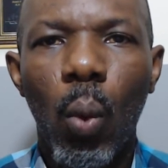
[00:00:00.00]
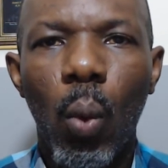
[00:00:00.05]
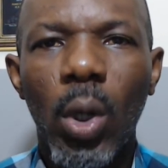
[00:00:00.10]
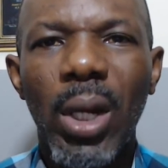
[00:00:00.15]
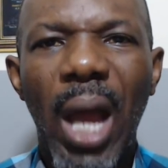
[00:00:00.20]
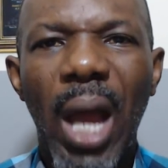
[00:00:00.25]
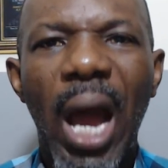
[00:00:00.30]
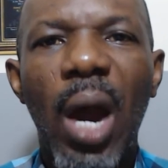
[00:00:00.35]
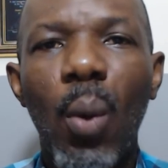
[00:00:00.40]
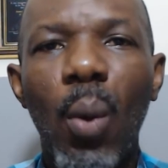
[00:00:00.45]

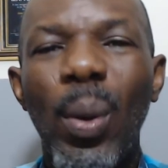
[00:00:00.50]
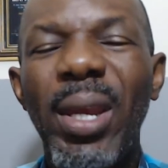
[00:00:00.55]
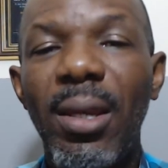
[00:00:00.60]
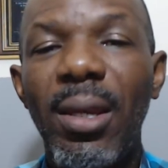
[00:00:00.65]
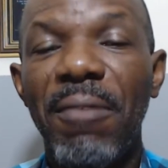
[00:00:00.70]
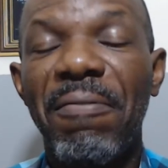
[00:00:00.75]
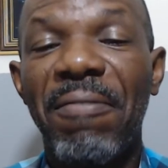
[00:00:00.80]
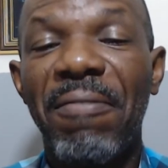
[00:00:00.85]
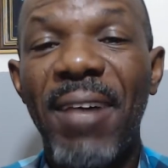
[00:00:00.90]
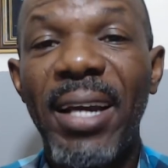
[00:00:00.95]
how we
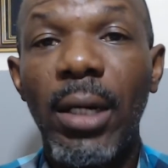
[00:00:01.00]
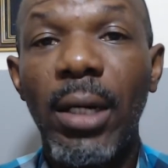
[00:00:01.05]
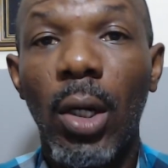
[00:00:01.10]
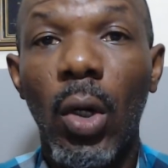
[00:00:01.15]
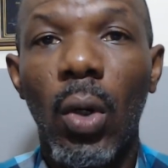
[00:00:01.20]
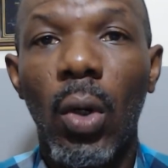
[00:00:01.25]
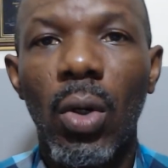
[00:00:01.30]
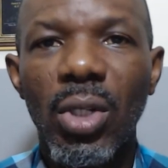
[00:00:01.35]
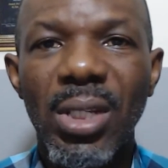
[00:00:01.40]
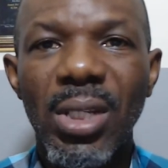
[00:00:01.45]
define
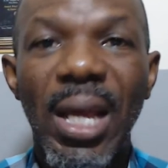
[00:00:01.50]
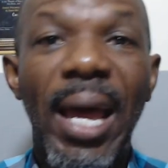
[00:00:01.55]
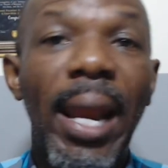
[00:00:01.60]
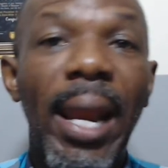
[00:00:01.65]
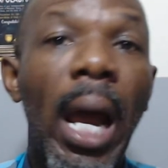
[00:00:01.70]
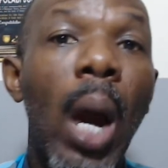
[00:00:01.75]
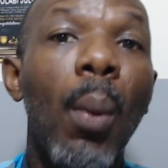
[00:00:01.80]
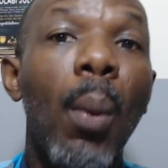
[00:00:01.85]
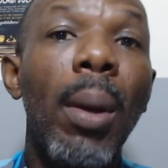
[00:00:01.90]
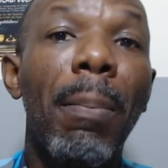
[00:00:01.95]
cost and
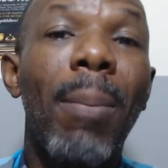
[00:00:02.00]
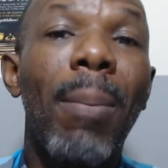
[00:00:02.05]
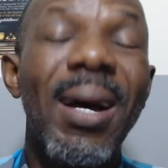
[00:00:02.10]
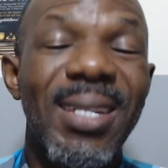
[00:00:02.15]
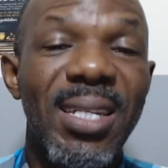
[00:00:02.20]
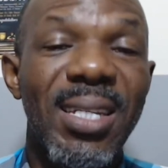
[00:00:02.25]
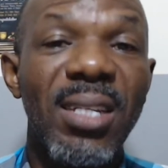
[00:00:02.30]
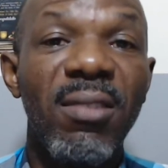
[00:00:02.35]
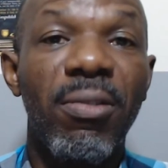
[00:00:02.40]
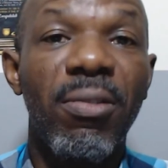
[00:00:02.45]
how we
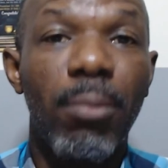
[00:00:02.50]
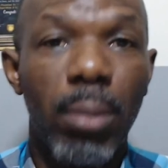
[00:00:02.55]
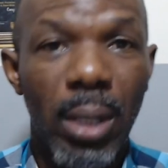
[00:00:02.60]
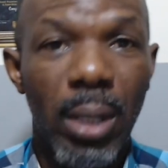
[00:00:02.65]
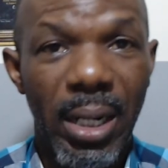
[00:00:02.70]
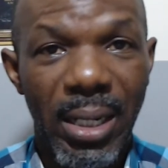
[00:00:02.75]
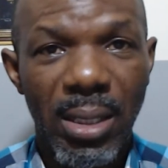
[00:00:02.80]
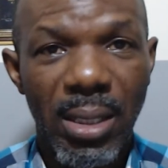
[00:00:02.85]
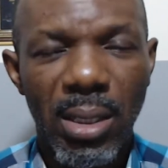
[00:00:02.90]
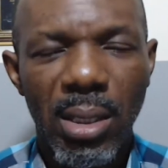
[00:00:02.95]
perceive
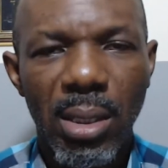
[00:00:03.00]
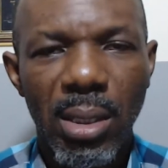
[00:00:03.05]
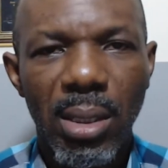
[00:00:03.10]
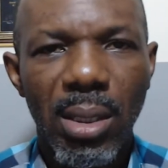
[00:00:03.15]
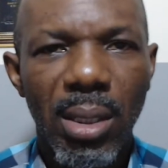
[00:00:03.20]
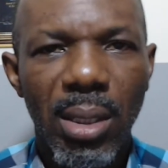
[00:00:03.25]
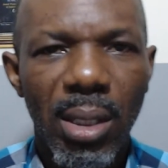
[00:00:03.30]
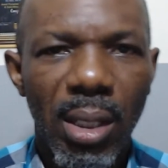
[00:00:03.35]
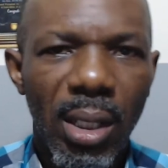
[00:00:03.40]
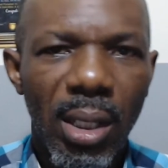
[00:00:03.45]
price.
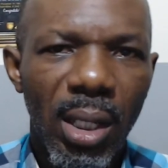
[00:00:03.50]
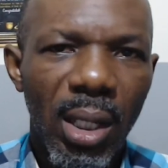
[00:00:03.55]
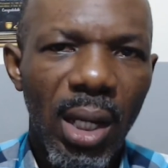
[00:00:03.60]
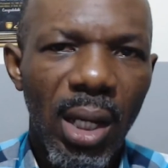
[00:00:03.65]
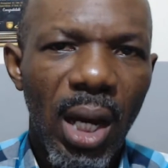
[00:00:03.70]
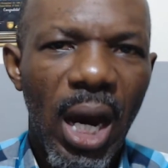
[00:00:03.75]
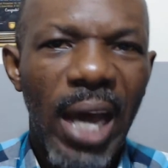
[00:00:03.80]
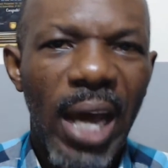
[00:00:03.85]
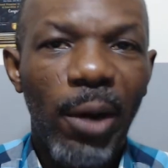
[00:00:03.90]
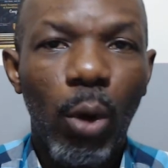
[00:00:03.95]

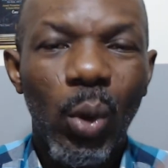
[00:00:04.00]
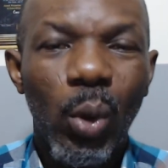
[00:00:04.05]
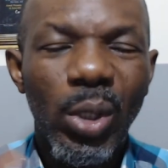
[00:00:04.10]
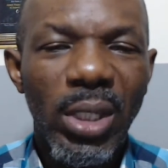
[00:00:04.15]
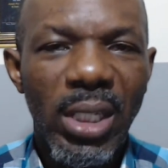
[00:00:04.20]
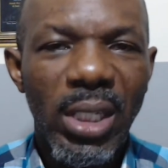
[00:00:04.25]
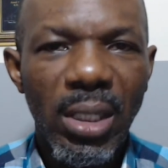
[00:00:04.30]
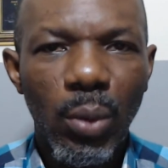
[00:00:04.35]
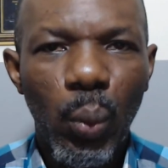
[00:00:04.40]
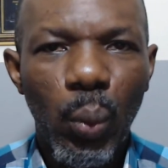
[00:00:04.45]
And
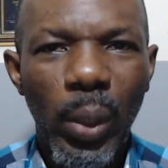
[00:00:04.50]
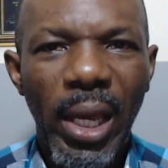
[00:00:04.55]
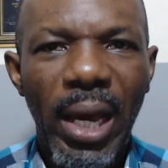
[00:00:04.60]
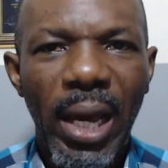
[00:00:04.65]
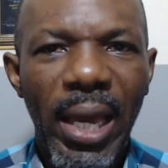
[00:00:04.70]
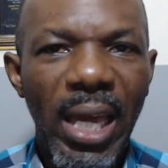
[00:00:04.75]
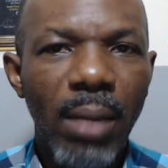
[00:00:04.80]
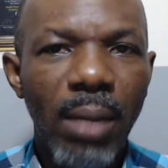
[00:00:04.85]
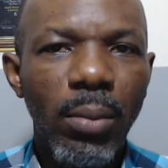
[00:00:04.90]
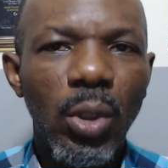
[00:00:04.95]
until we are
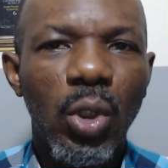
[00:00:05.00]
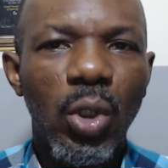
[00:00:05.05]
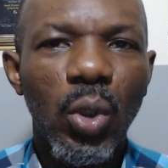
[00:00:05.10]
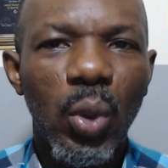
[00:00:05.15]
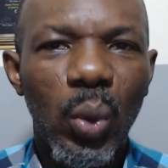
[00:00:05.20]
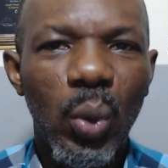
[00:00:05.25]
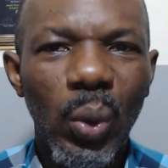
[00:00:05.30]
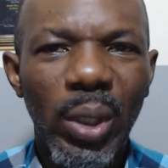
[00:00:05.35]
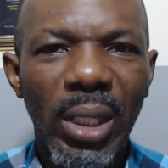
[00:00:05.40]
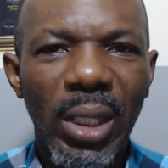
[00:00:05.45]
able to
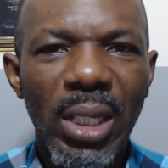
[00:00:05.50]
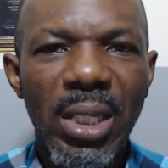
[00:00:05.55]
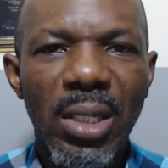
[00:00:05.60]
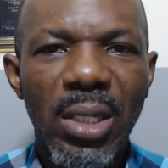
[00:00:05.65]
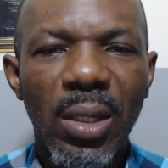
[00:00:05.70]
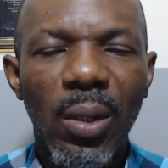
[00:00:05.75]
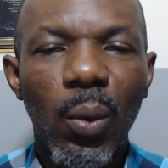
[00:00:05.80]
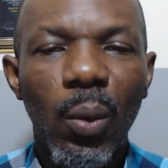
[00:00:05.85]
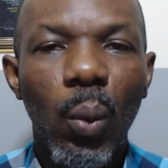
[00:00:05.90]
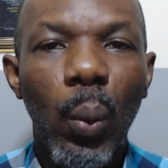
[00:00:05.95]
do this,
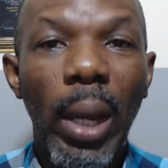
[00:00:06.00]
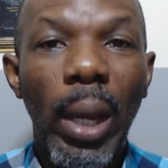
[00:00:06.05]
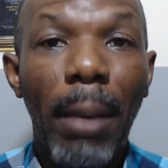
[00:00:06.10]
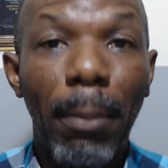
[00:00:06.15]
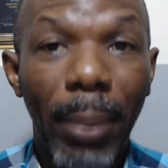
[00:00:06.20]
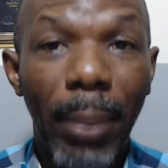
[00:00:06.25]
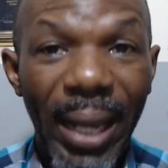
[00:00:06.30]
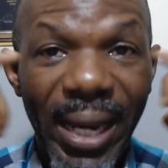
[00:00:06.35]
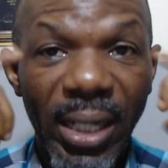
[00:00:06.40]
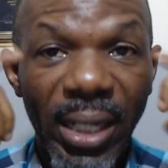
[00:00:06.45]
we are
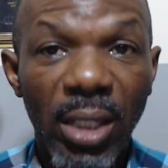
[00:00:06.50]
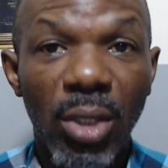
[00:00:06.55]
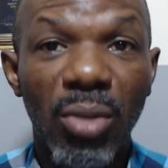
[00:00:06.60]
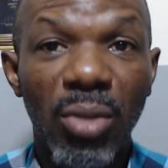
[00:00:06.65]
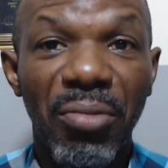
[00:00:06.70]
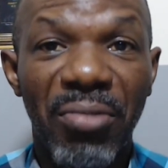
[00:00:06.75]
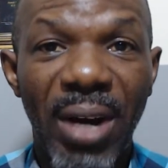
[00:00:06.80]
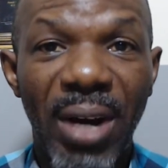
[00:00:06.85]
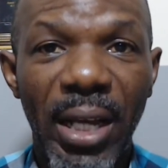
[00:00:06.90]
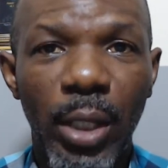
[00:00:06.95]
blind to
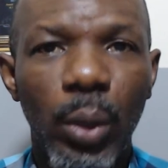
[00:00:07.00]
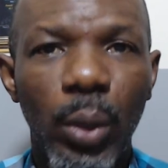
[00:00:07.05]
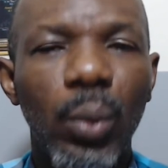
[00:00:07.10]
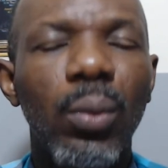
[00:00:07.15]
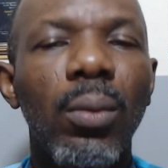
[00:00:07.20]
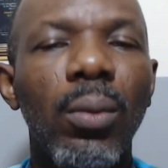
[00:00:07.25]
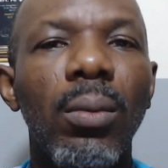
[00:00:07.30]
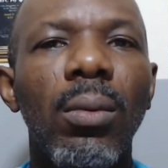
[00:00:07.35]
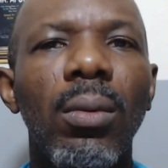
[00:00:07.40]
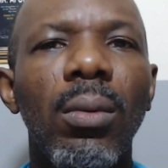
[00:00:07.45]
value.
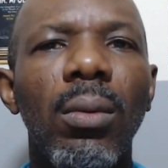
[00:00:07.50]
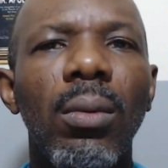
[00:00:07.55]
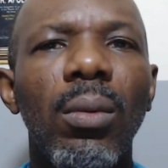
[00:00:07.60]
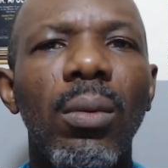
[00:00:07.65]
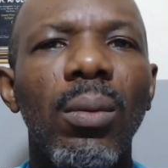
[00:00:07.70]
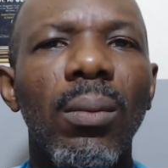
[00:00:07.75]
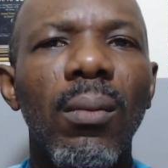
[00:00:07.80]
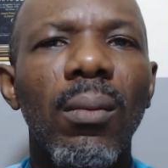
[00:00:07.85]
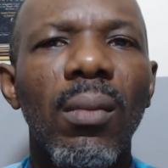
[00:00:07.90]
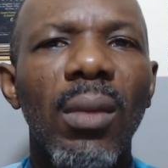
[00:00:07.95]

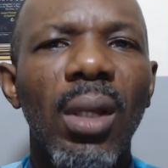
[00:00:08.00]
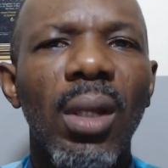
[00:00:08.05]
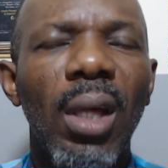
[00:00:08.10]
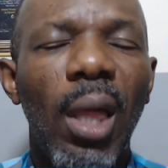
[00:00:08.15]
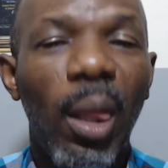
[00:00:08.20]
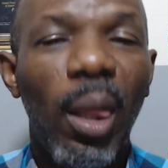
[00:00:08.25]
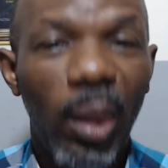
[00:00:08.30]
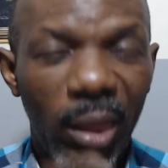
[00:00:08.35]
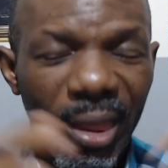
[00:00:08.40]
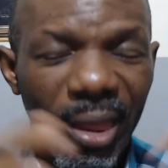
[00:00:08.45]

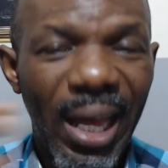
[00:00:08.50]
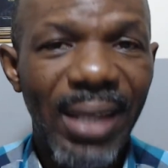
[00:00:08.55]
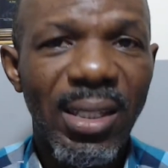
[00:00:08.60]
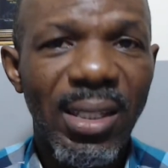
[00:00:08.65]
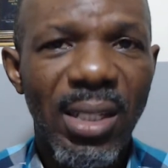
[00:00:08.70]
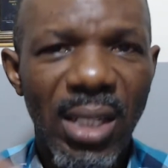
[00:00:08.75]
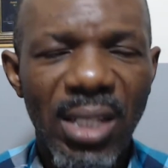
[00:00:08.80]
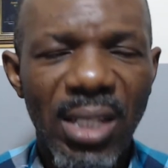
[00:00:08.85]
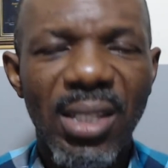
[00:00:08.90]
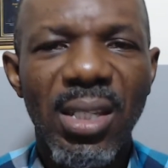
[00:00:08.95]
That
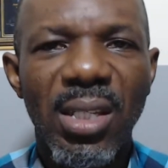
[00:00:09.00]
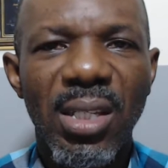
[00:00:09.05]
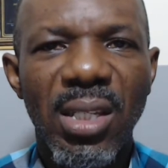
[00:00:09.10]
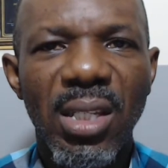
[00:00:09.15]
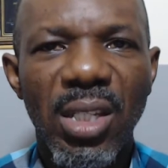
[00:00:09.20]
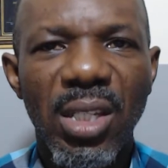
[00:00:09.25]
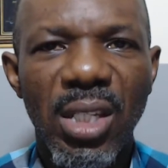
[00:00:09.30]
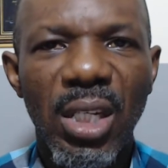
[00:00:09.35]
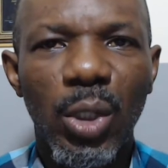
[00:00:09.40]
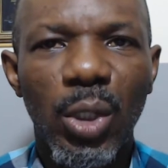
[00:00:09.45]
is the
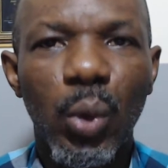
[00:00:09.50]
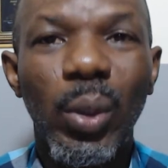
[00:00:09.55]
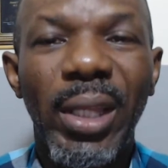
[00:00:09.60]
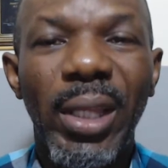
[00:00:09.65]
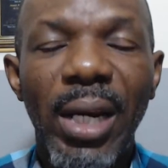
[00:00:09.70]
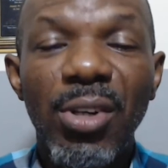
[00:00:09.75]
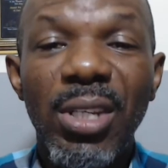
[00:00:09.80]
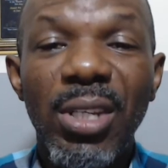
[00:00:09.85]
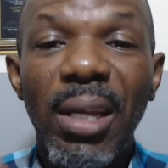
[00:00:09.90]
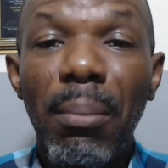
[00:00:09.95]
sincere truth. There
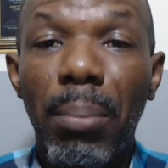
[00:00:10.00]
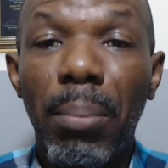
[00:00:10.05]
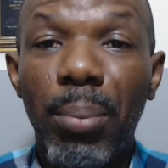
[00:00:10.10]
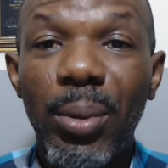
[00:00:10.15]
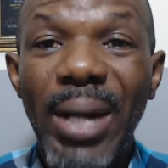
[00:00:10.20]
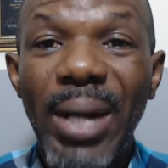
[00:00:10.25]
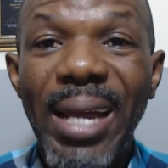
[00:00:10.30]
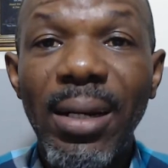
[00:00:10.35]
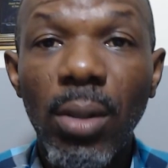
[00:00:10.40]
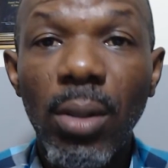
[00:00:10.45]
is a
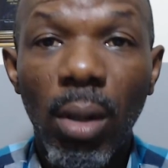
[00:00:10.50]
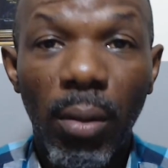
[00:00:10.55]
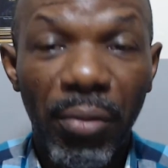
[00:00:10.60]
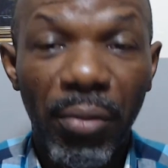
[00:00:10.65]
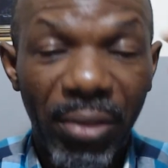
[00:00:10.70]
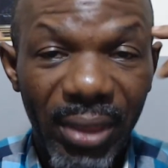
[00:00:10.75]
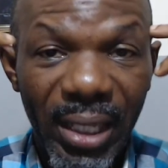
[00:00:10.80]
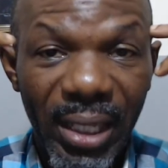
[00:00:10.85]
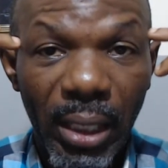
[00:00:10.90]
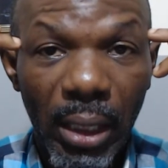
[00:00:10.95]
brand of
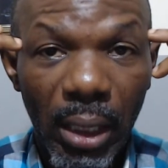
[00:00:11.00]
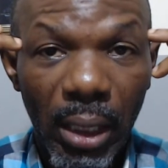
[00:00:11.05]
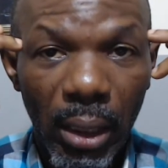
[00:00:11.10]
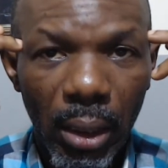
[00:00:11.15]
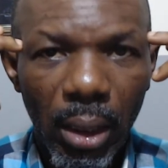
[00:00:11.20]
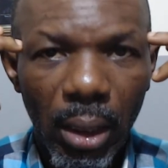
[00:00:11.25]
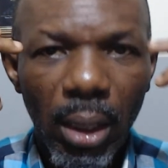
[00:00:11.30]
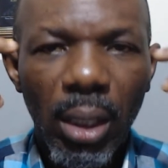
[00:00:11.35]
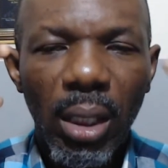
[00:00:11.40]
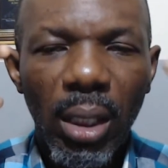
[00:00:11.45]
thinking.
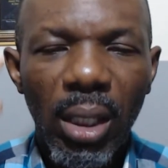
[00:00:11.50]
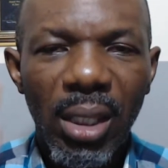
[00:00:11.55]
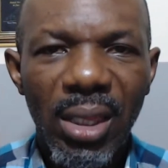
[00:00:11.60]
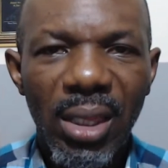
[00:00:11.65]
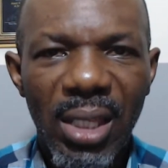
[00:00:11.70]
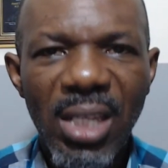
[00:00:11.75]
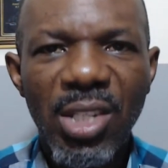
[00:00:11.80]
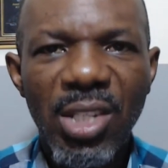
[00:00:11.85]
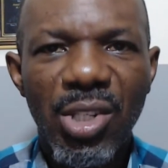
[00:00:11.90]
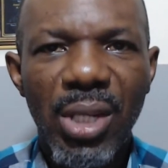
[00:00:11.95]

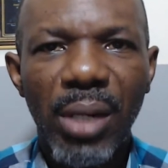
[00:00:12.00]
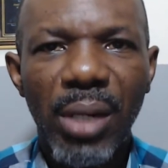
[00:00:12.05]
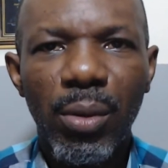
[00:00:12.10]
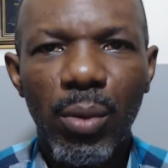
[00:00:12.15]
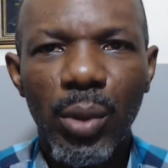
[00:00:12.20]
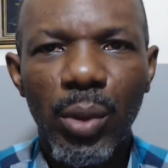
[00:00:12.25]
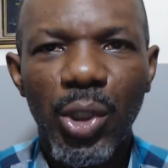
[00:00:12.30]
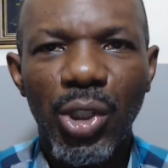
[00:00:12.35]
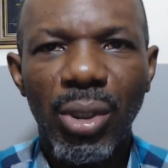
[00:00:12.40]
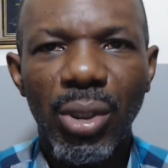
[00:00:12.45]
This
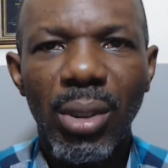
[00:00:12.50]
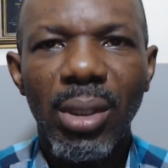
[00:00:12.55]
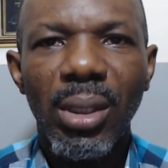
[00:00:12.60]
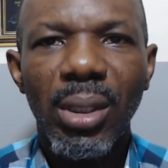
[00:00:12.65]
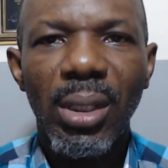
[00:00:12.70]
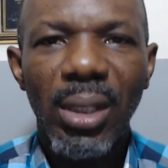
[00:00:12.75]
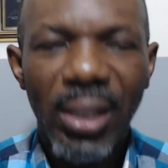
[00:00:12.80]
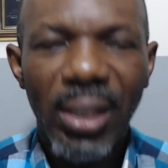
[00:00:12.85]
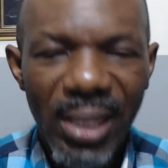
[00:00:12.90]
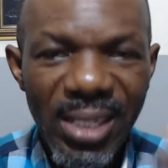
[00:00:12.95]
generation,
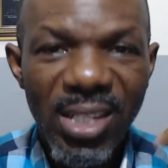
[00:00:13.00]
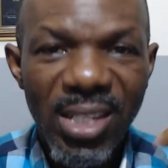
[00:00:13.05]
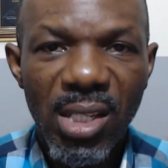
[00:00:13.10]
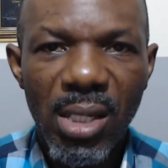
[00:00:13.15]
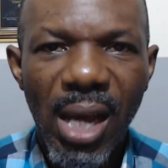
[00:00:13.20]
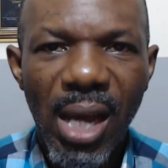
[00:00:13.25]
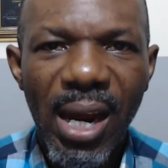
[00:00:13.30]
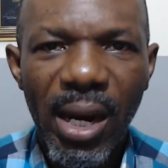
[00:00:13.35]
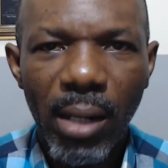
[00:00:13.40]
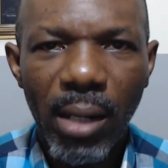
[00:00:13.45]
these
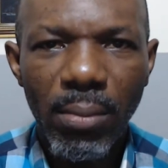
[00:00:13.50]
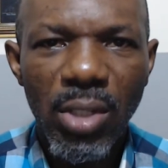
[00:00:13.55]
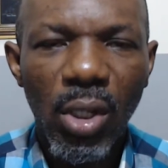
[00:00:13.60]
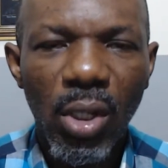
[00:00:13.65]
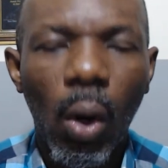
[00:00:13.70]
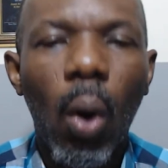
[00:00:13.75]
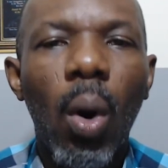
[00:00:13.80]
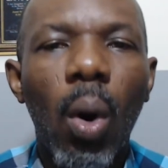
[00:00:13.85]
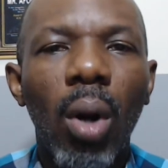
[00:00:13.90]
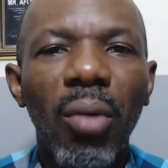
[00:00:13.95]
times,
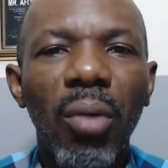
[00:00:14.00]
call